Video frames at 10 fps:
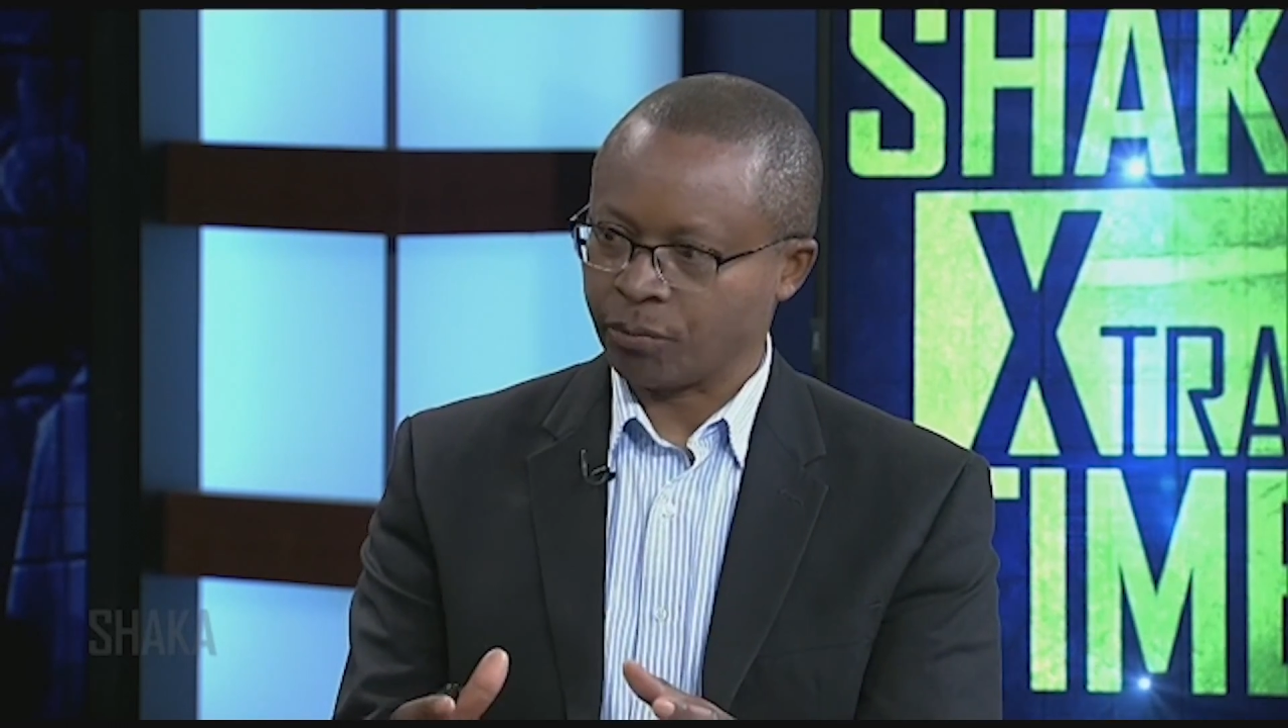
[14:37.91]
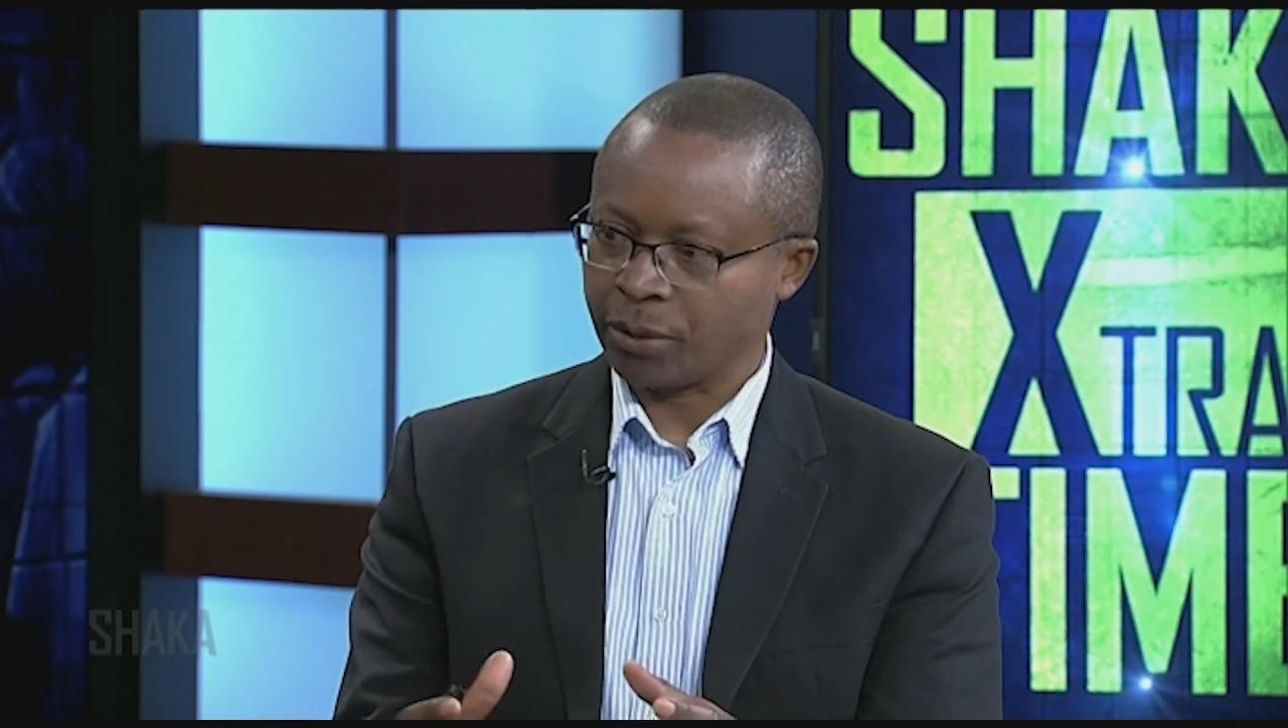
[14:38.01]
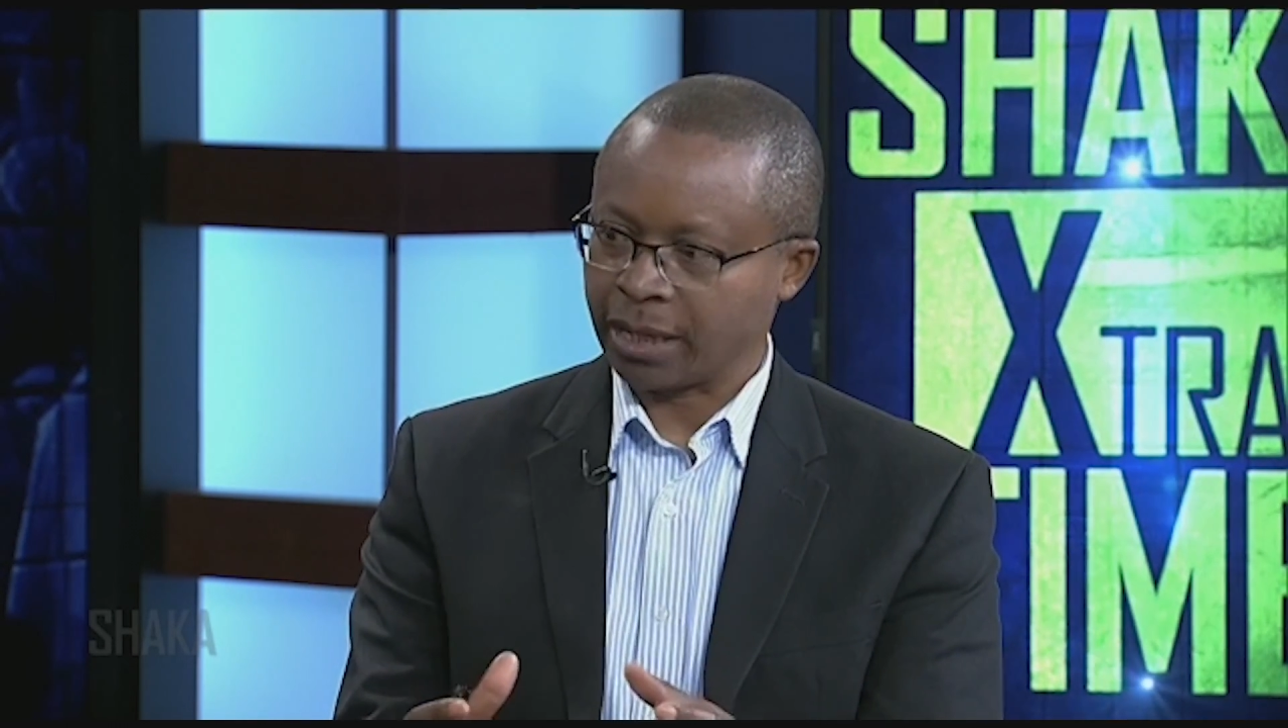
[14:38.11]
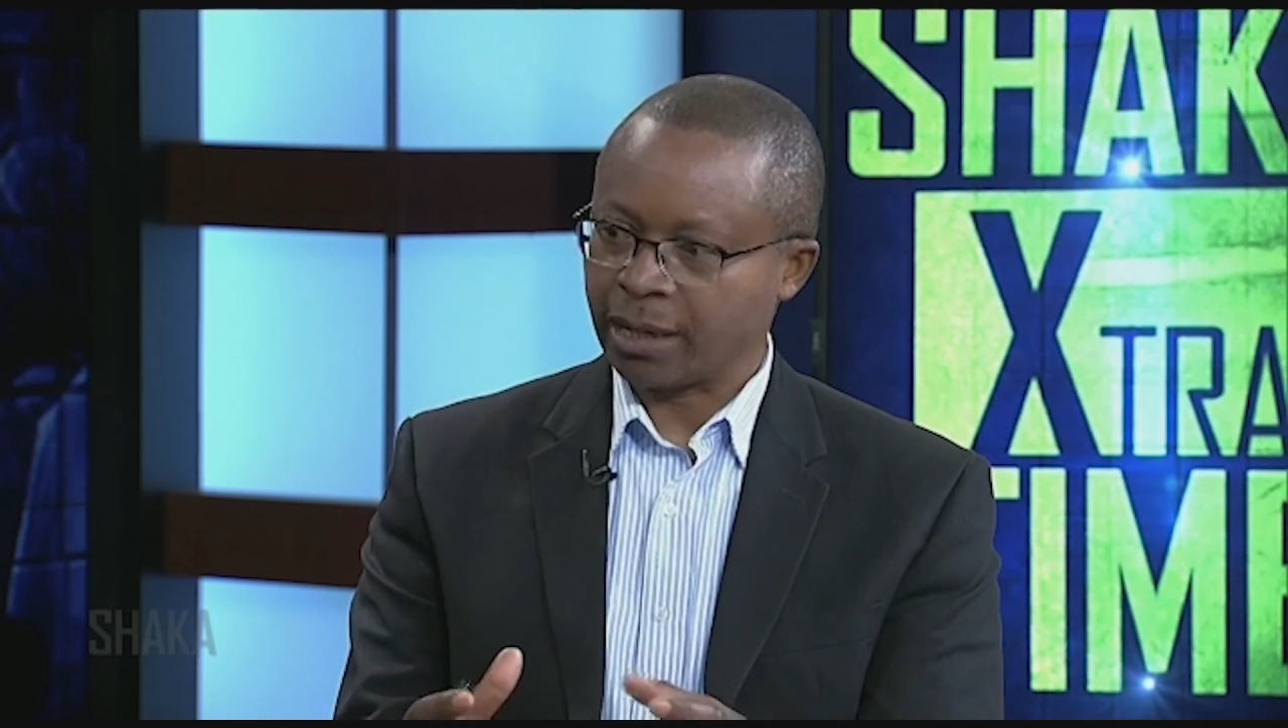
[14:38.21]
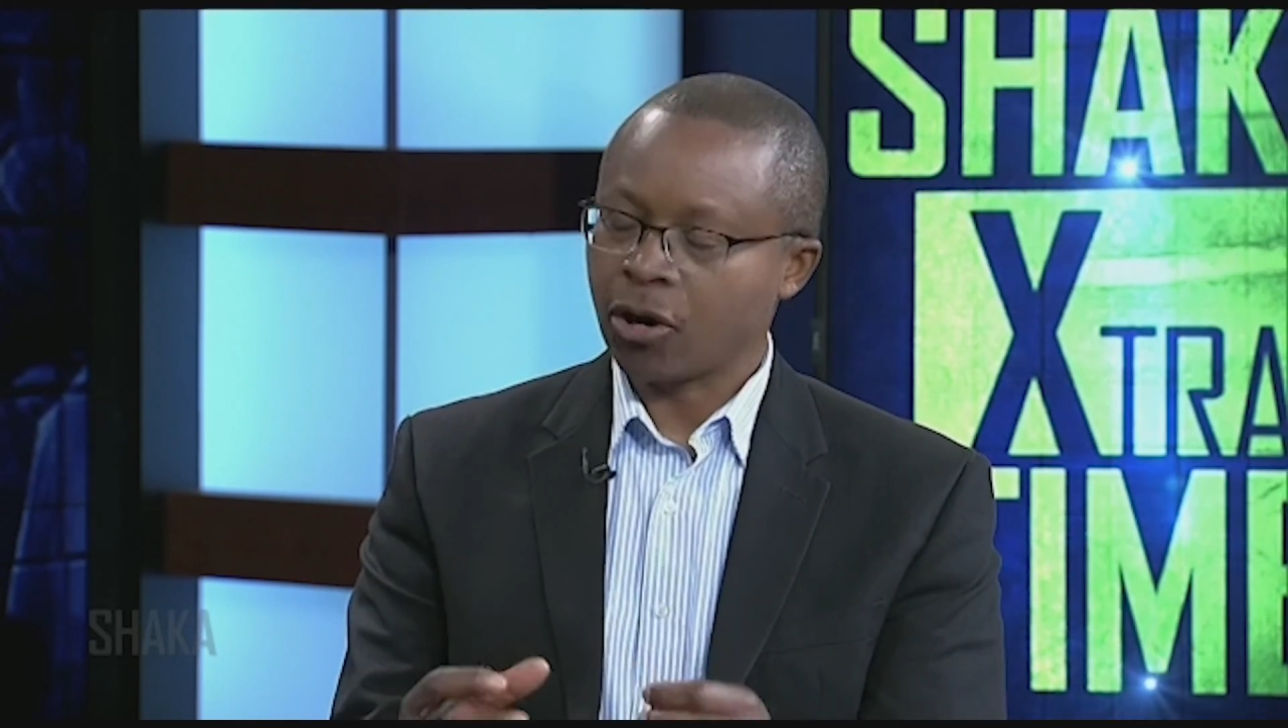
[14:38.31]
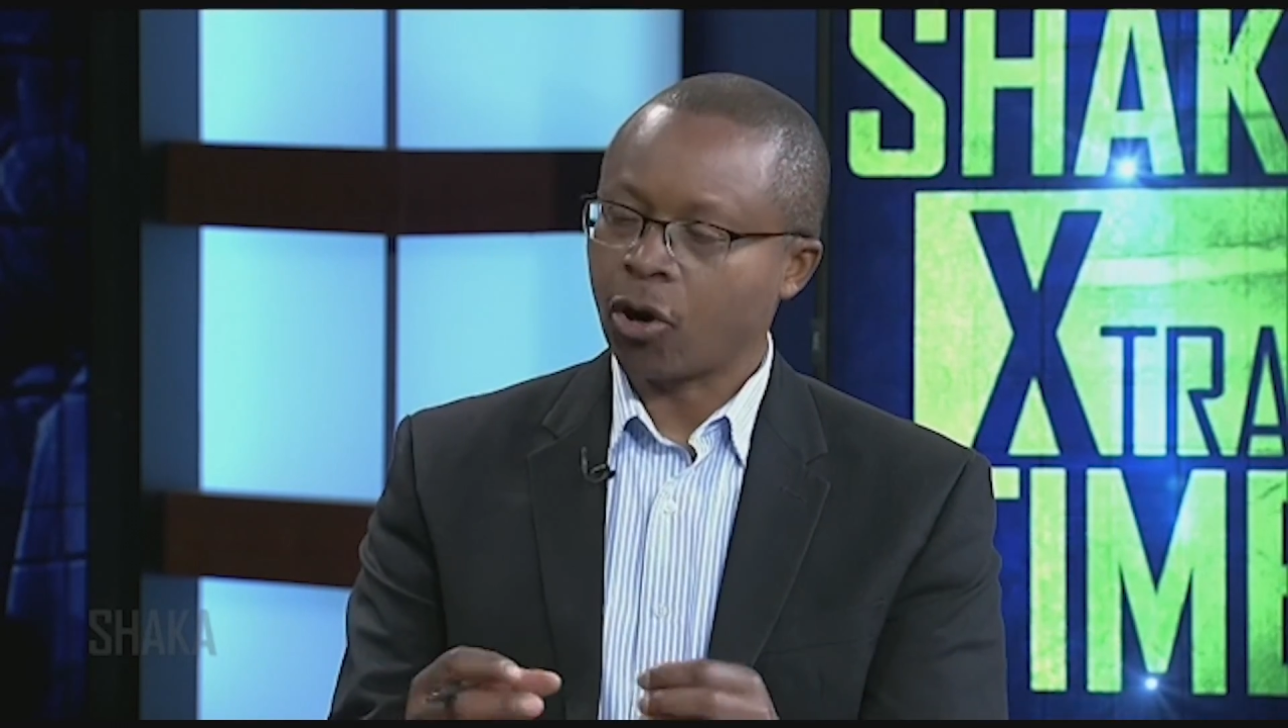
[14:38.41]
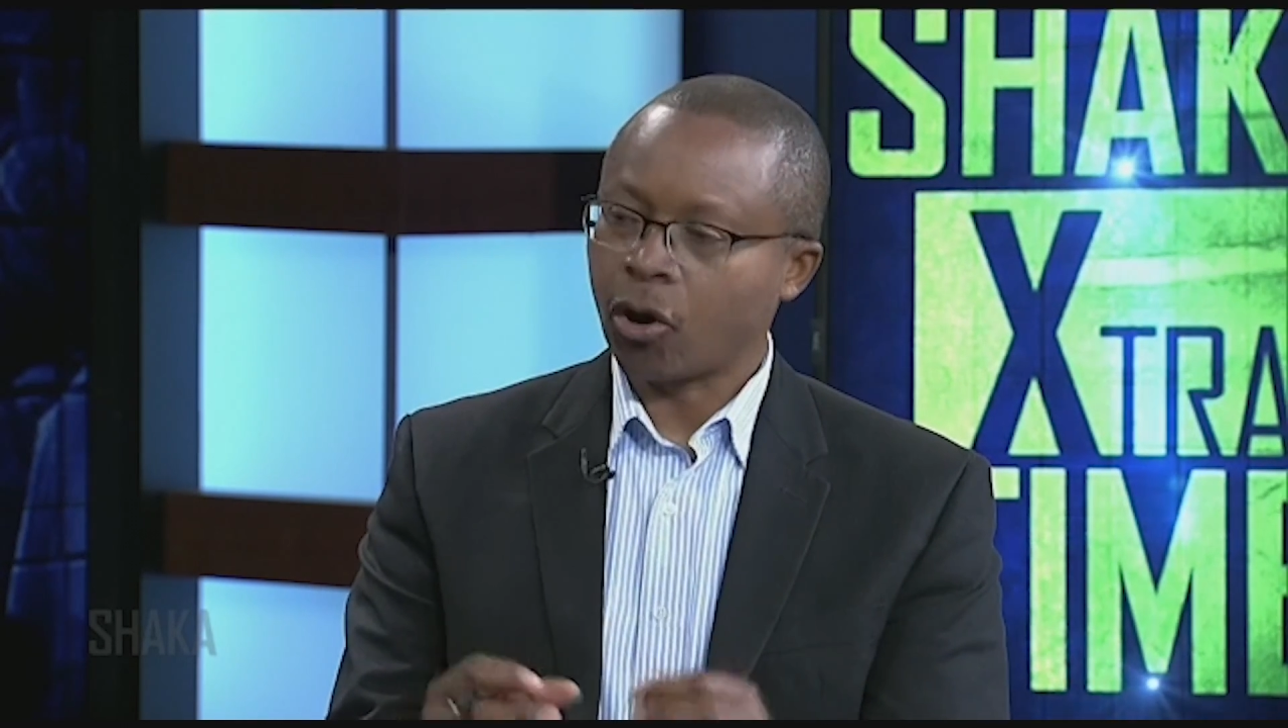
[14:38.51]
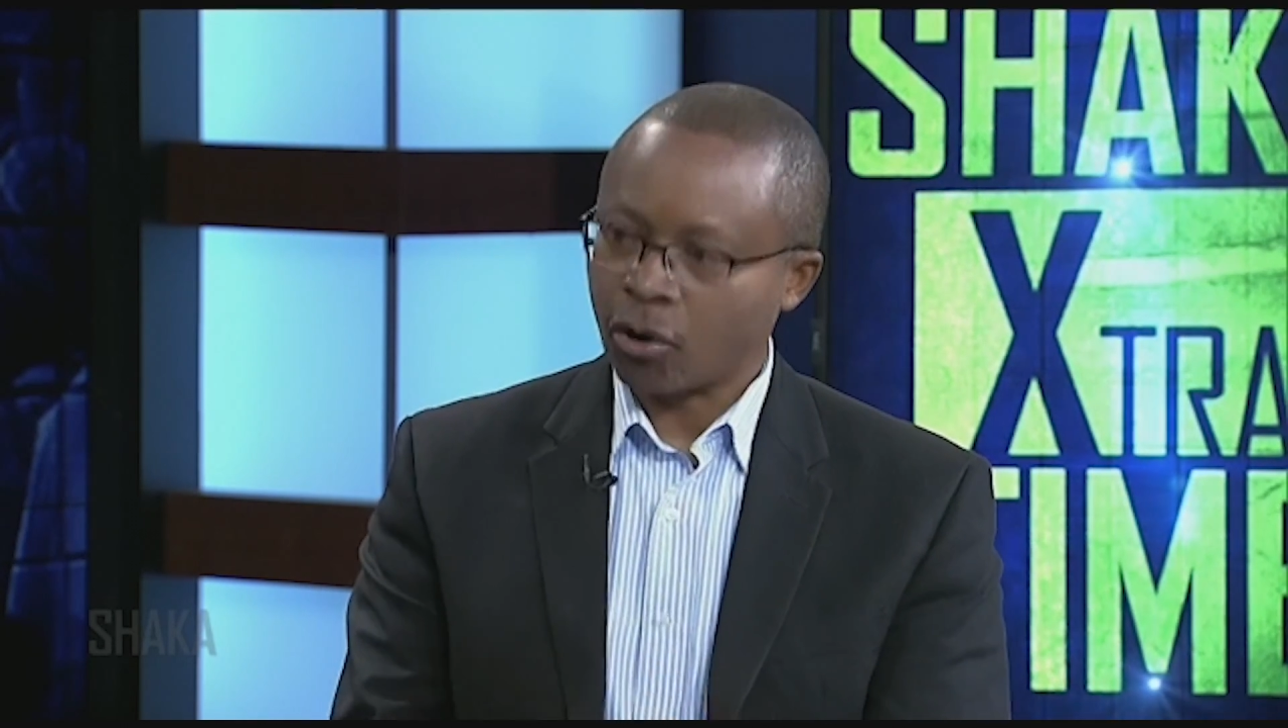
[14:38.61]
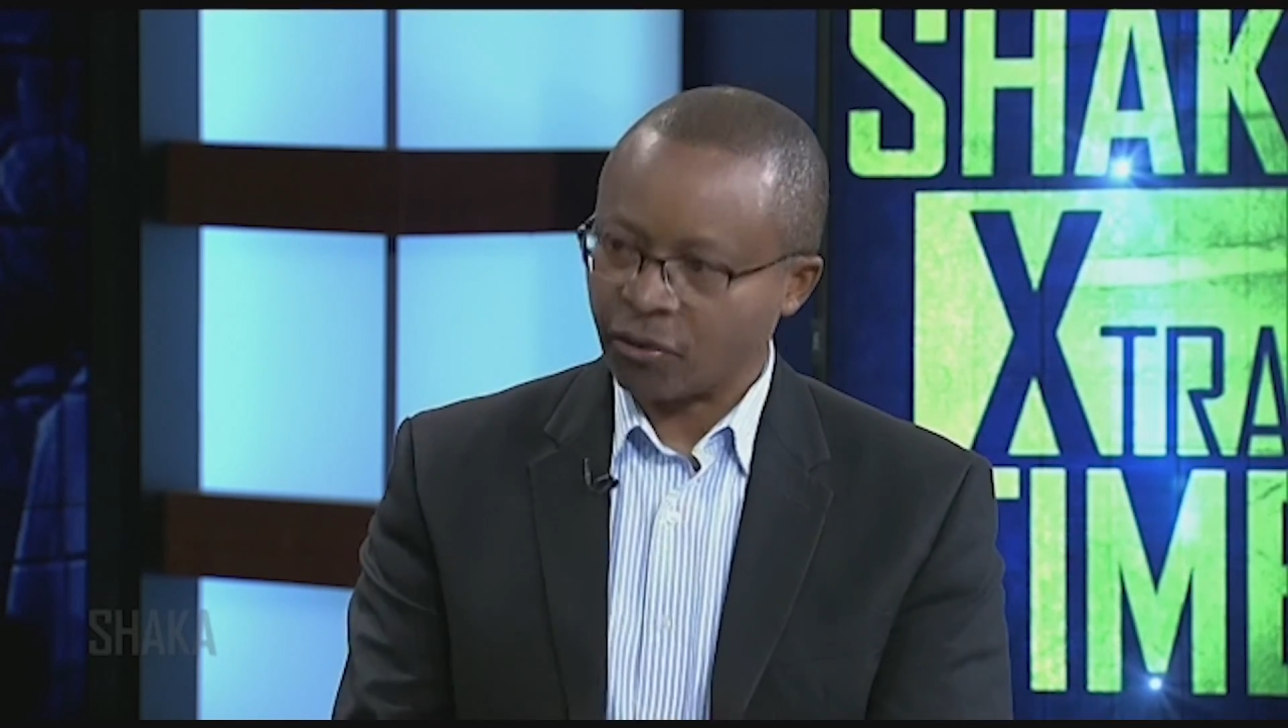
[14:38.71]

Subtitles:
to be